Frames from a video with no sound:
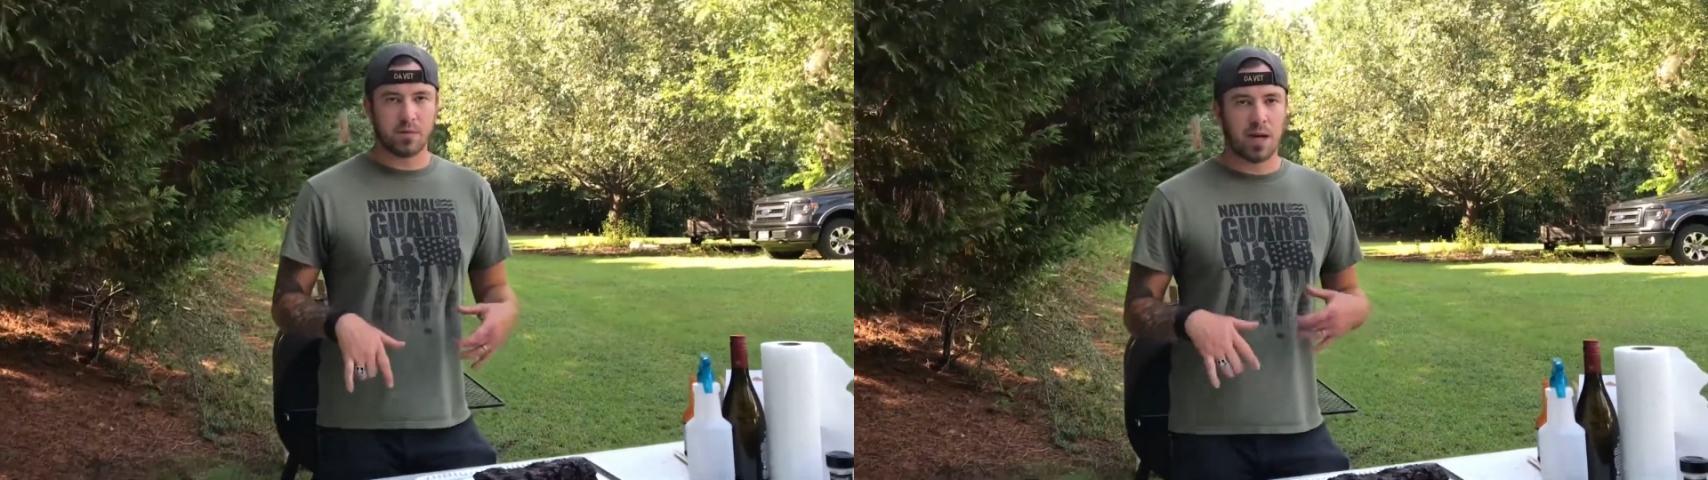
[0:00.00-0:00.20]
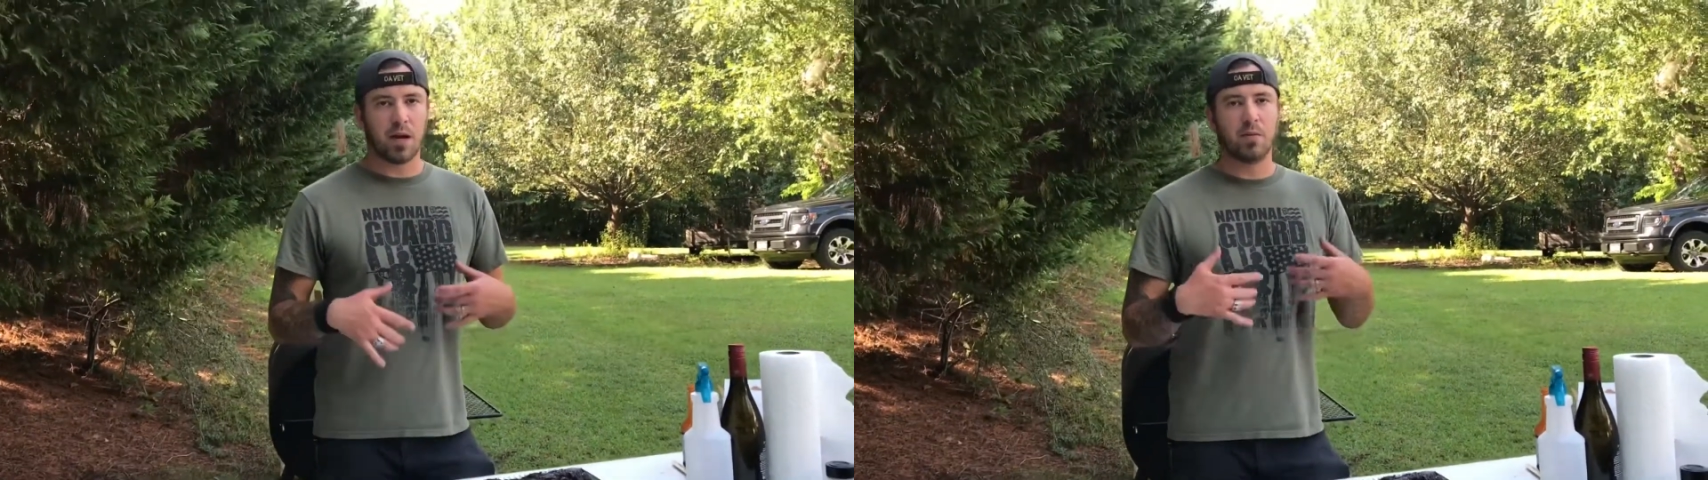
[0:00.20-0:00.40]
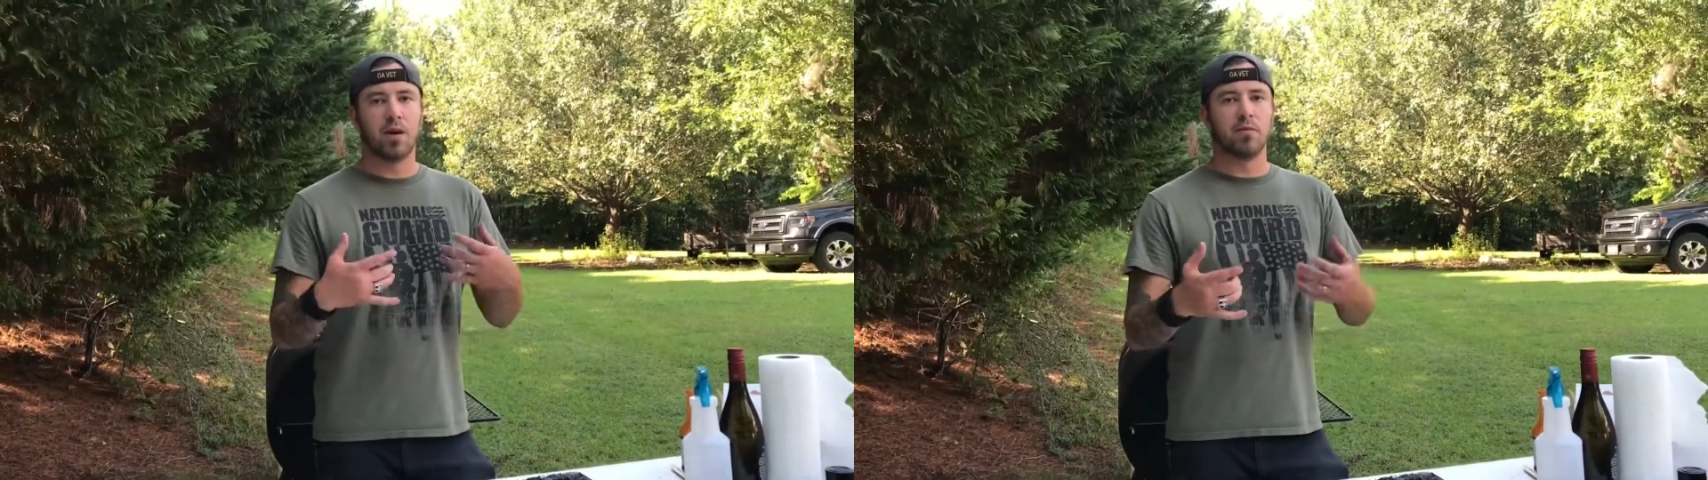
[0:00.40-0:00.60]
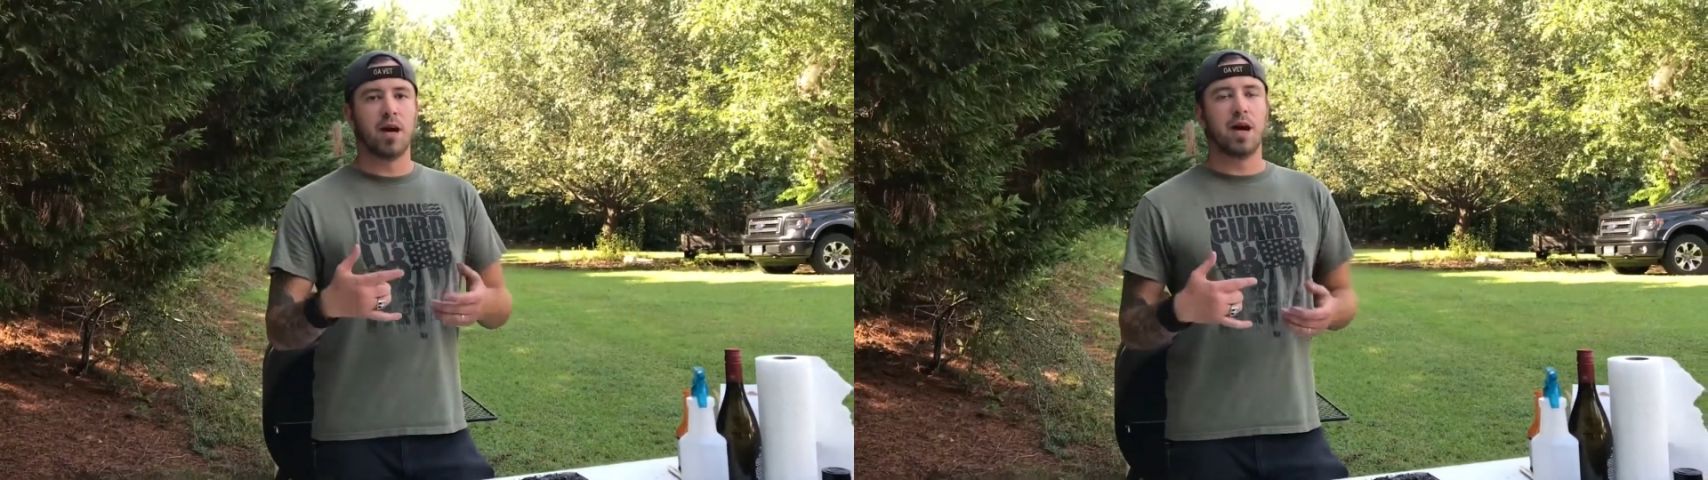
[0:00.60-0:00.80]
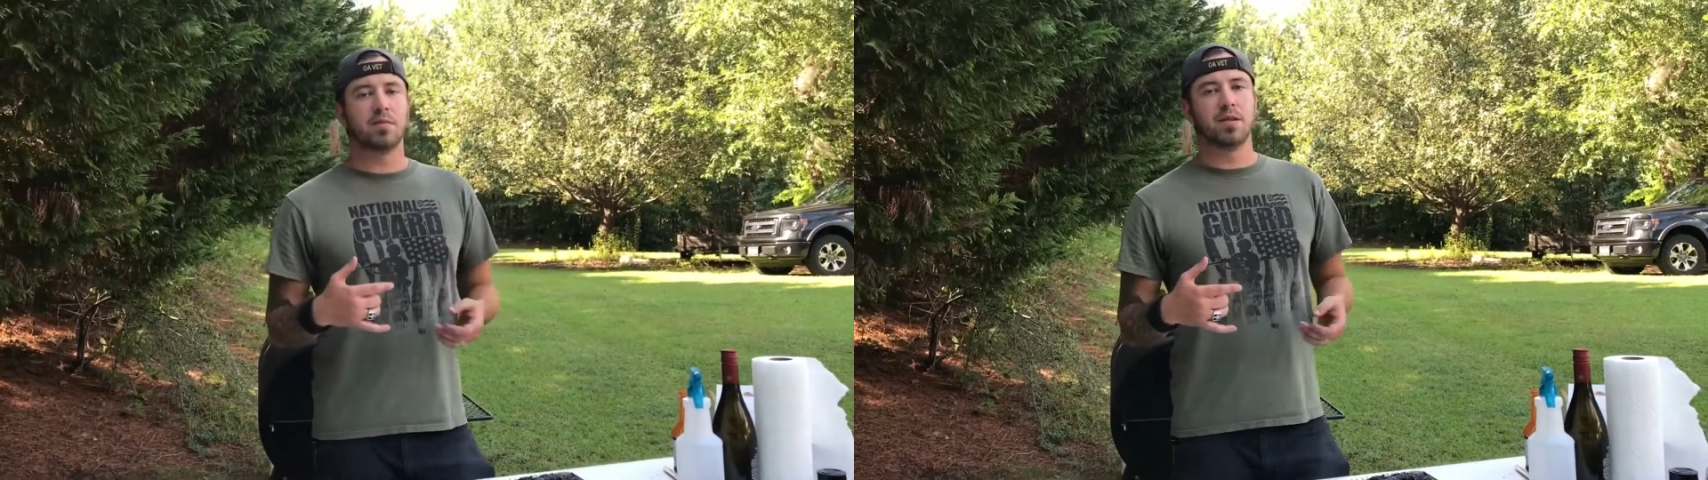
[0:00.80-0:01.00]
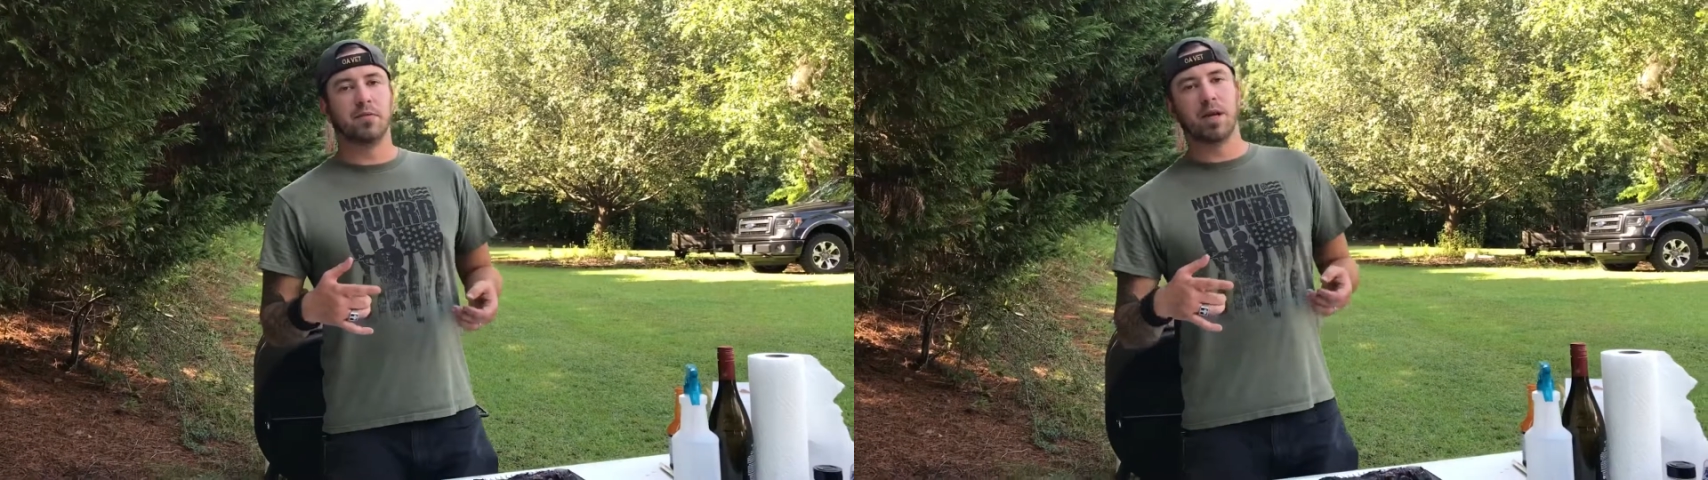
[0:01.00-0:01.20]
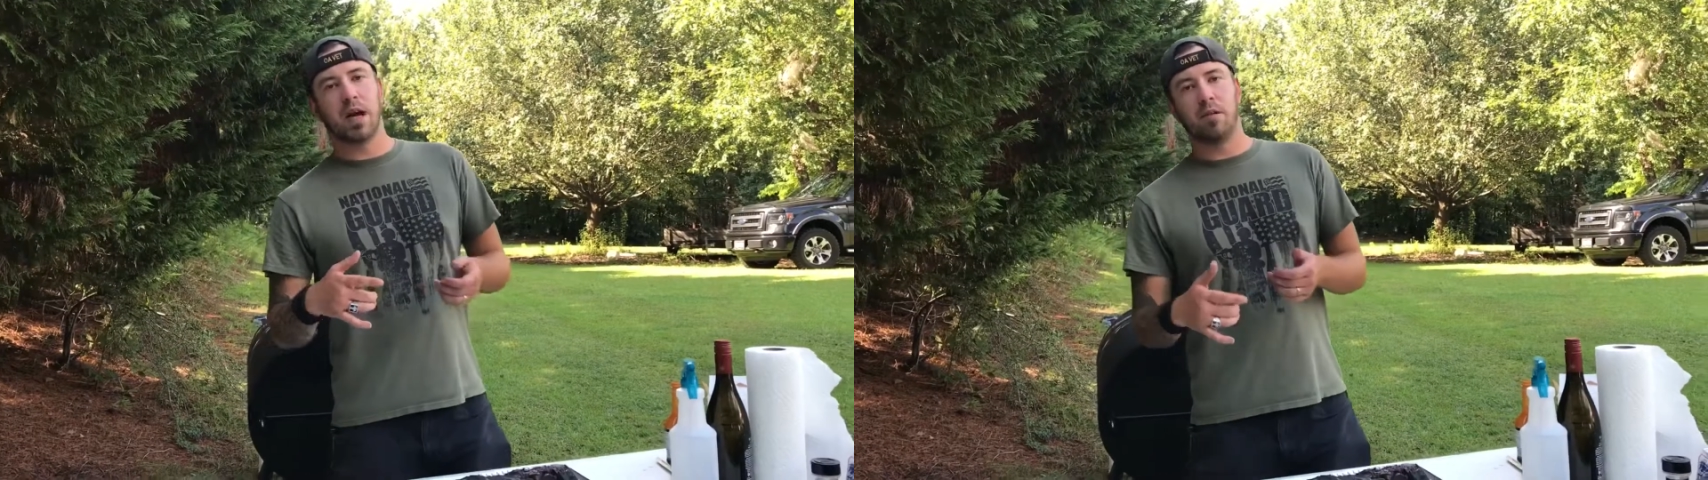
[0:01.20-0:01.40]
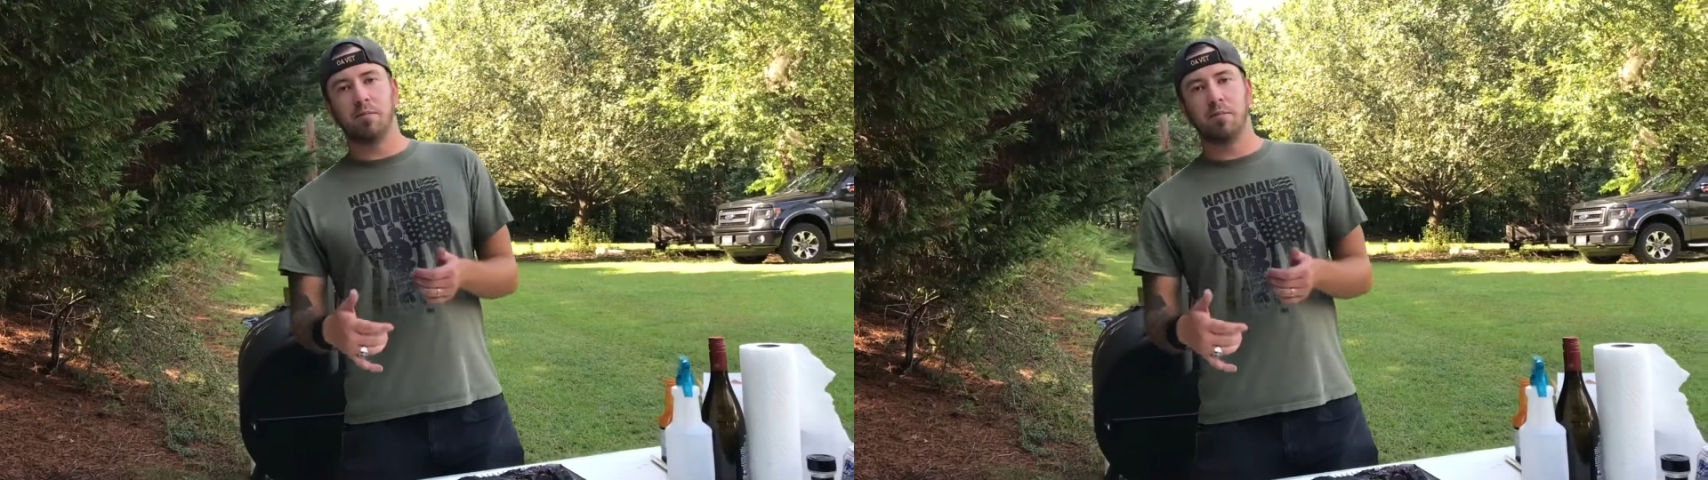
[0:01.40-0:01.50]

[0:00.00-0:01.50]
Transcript: We got them unwrapped and we got